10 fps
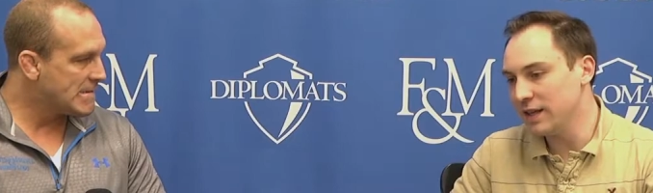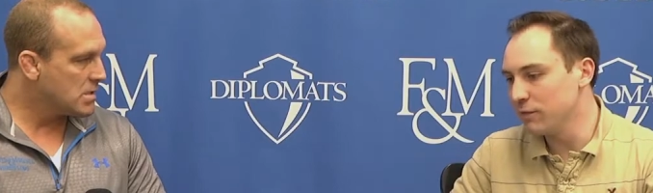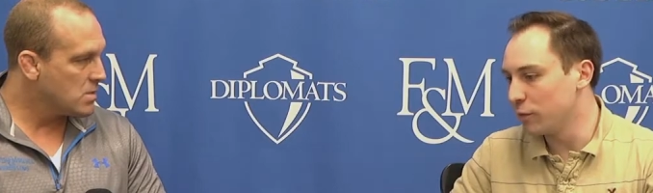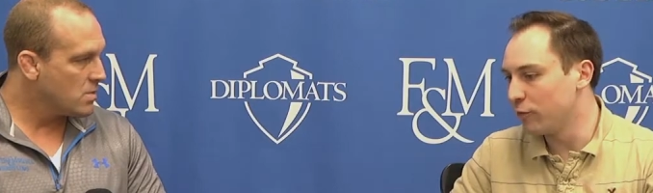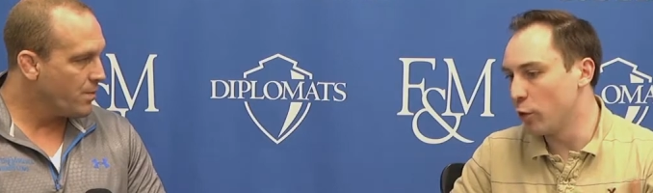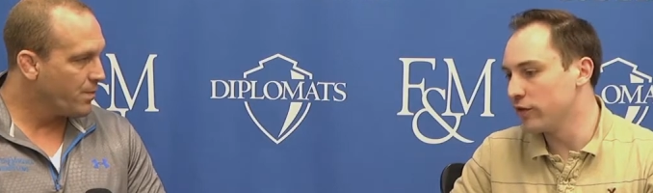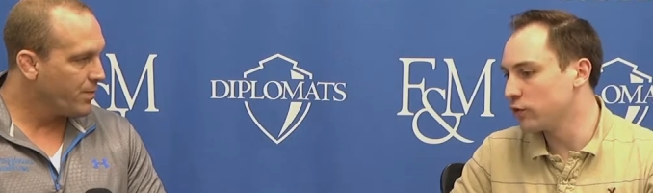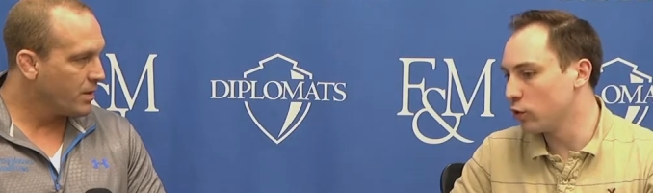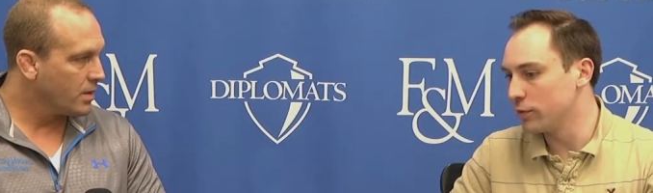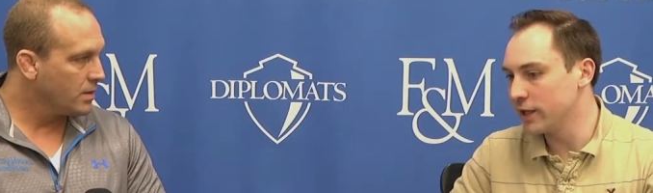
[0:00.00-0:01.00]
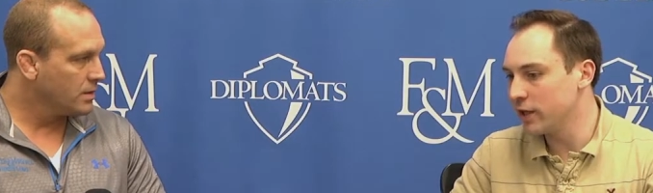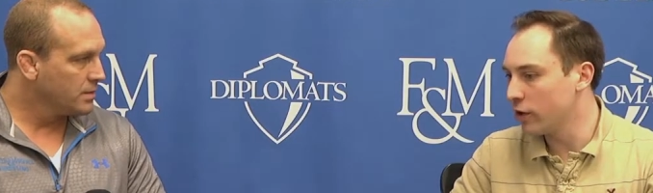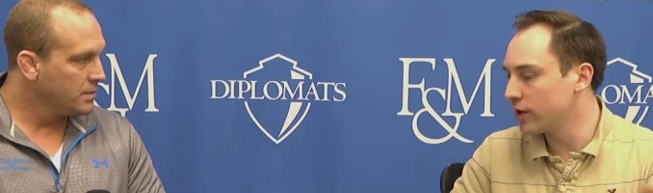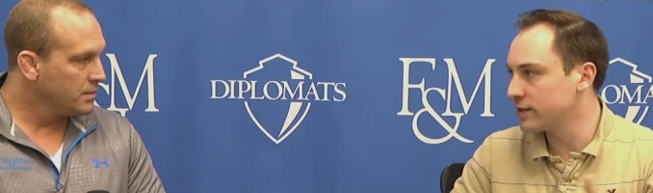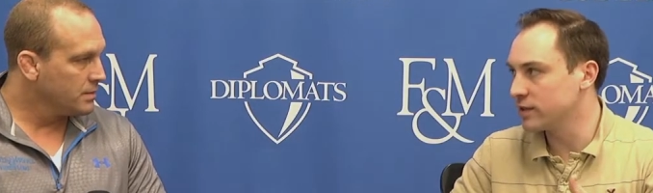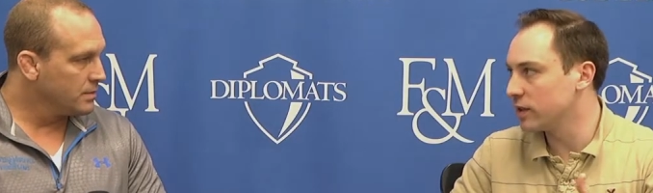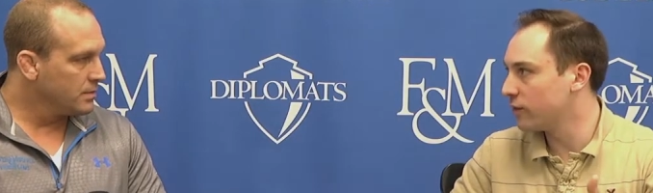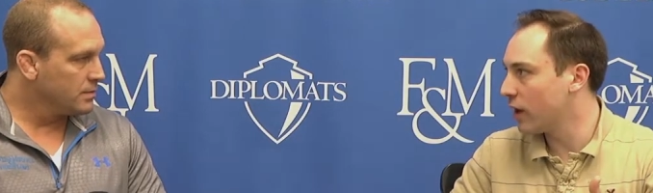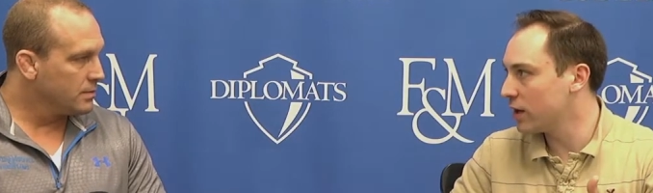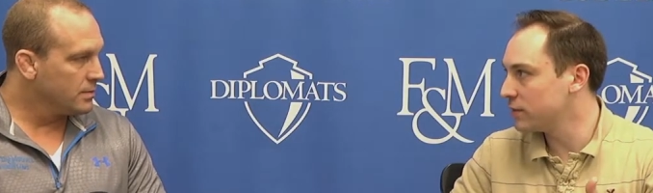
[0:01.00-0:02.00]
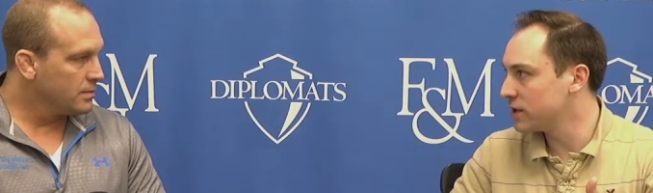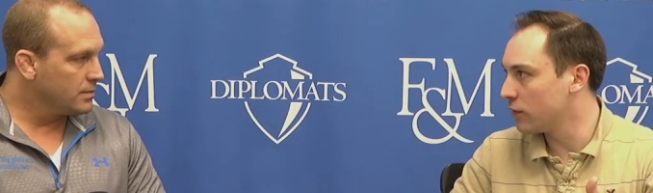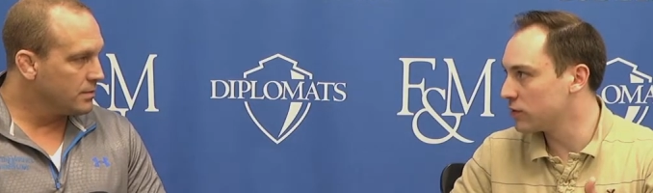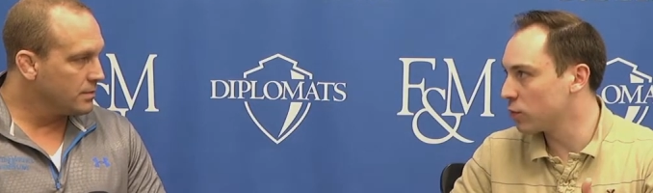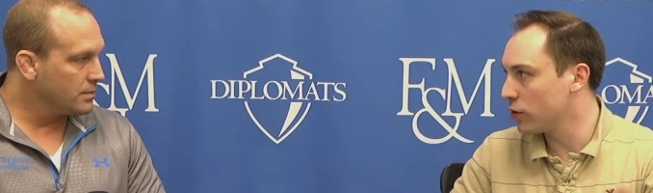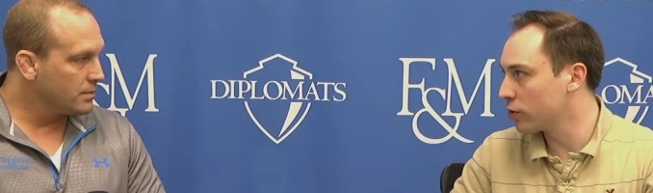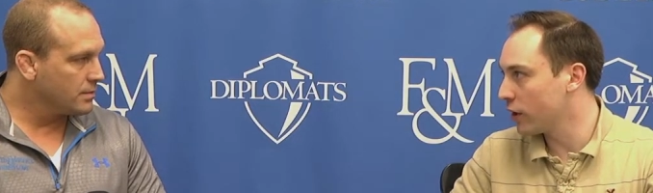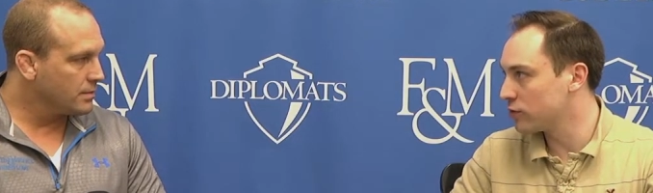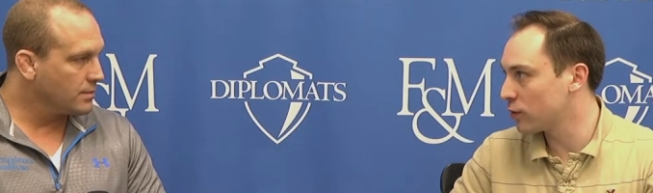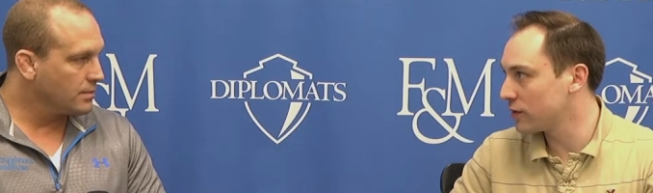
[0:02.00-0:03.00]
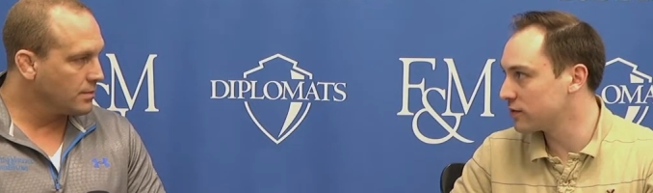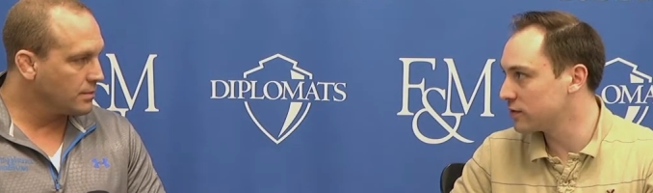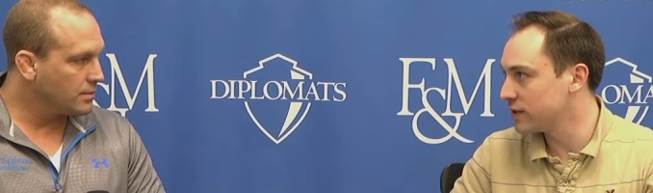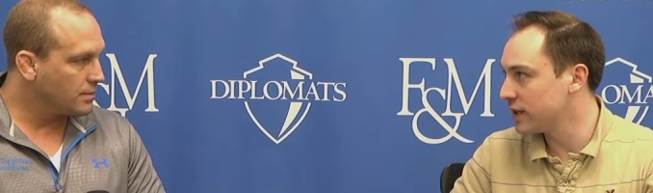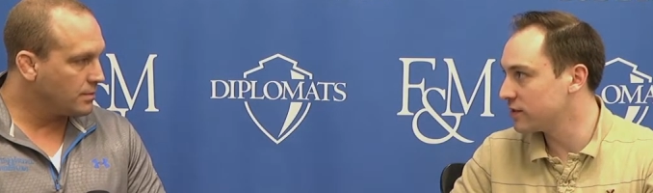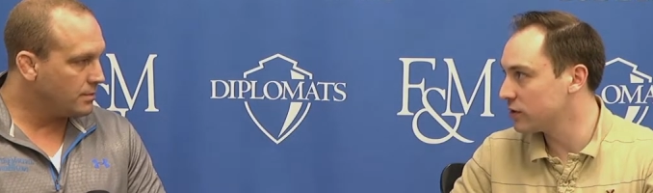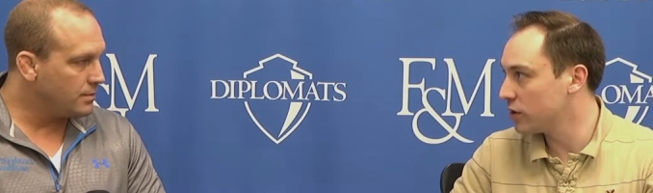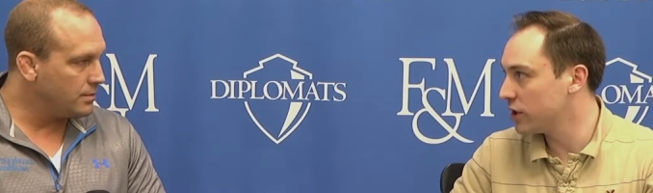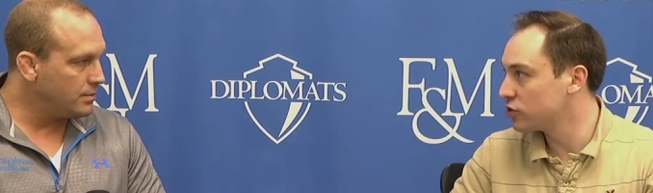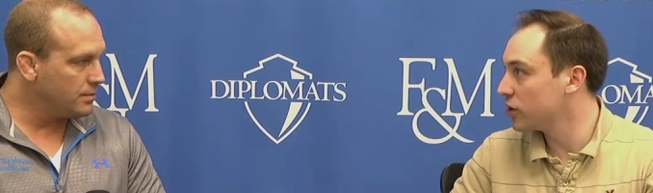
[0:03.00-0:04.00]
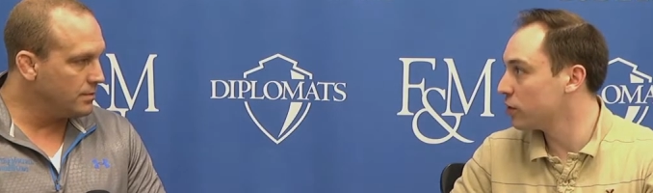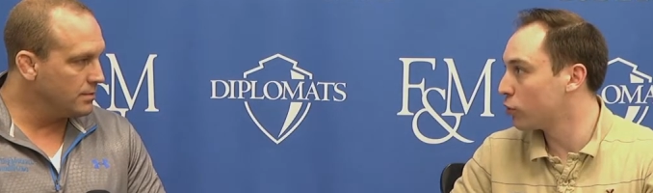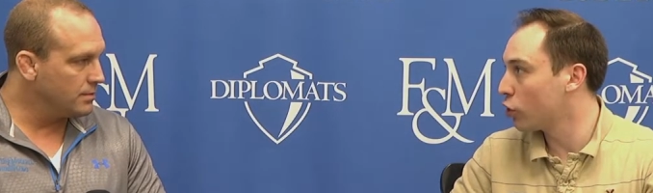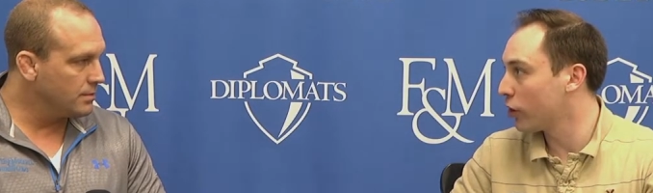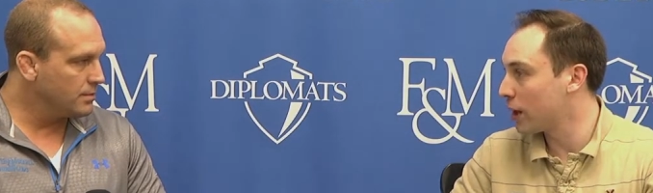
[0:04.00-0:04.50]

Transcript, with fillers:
Speaker 1: even before the tournament, he already solidified himself as one of the greatest wrestlers in history, history of the program.